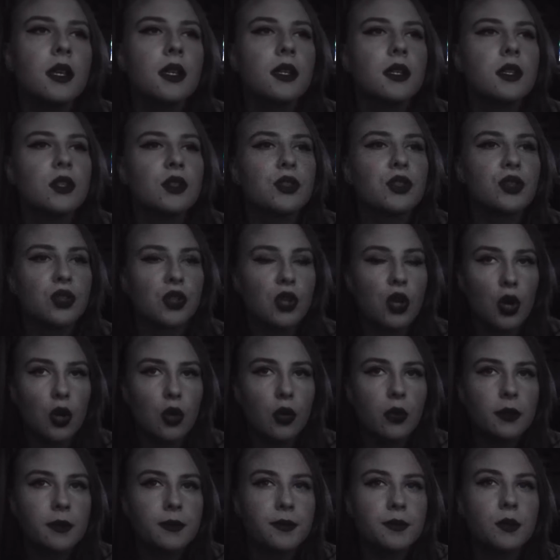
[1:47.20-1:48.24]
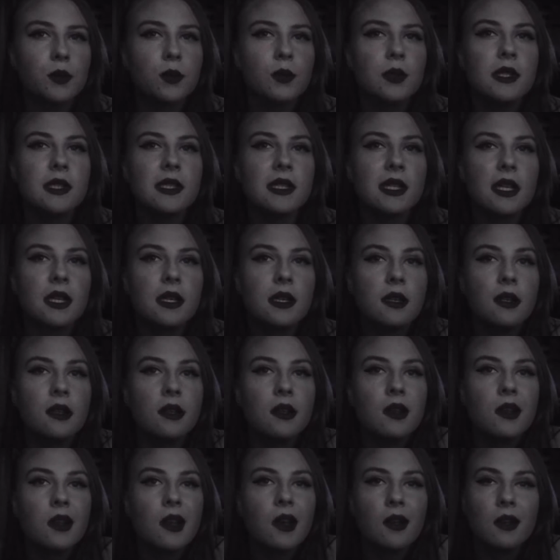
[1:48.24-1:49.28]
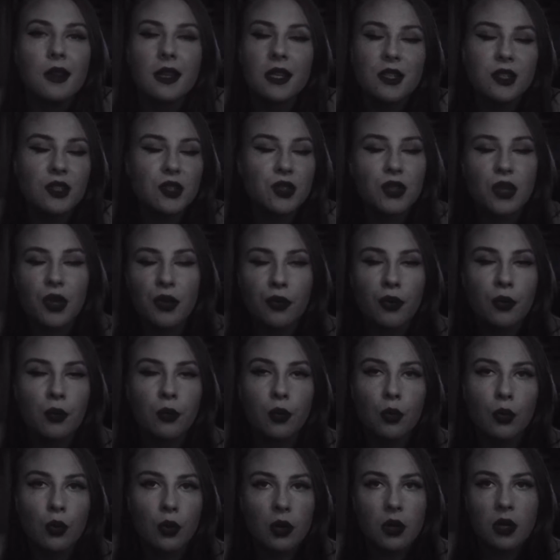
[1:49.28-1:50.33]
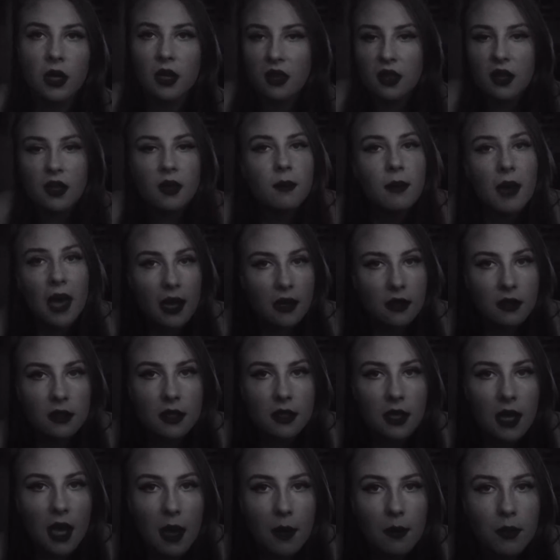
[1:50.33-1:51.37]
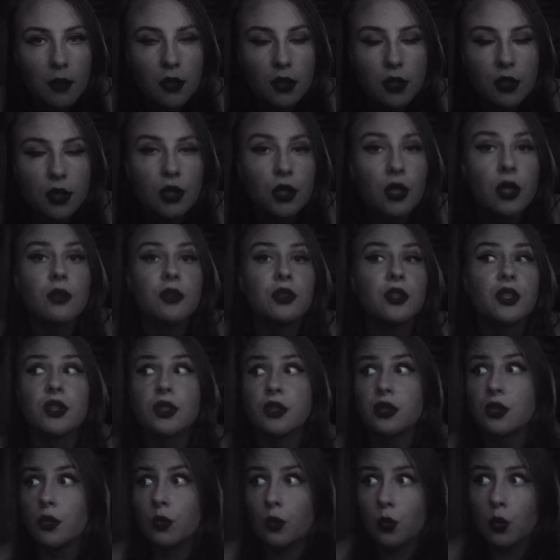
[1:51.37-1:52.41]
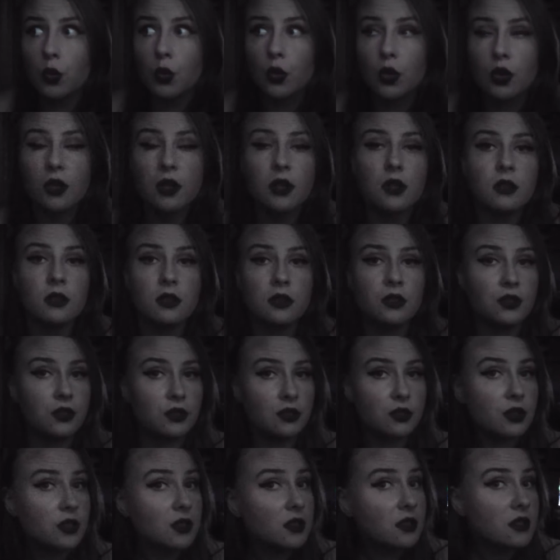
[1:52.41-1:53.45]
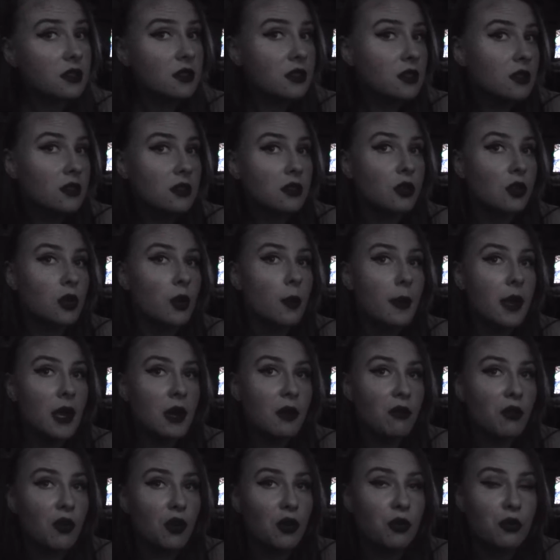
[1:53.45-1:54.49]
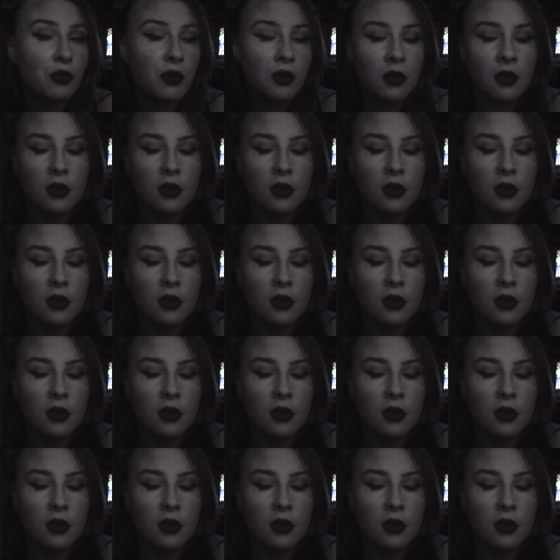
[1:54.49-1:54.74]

So, we said, oh, let's just go for a walk. Nothing bad could happen, you know, it's just a walk, just on a main road.